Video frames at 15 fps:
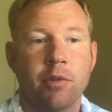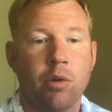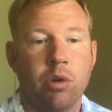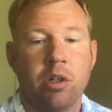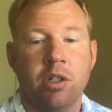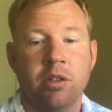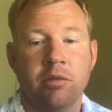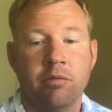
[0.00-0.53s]

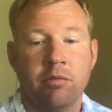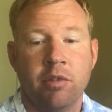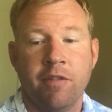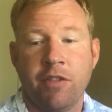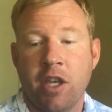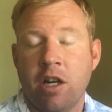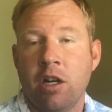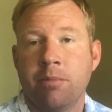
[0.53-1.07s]
Or
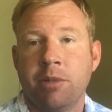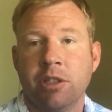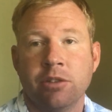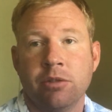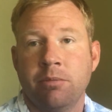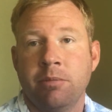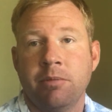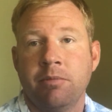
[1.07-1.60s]
if they are
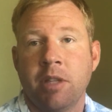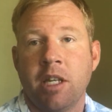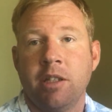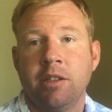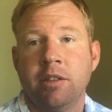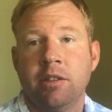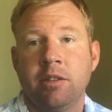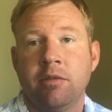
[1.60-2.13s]
Muslim,
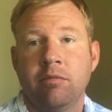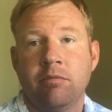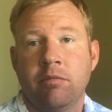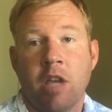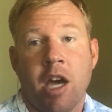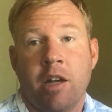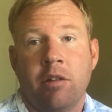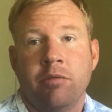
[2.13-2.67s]

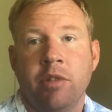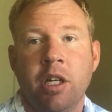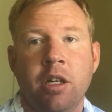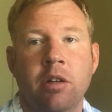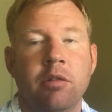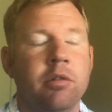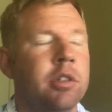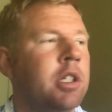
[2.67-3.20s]
I don't
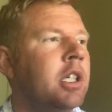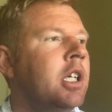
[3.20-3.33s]
know.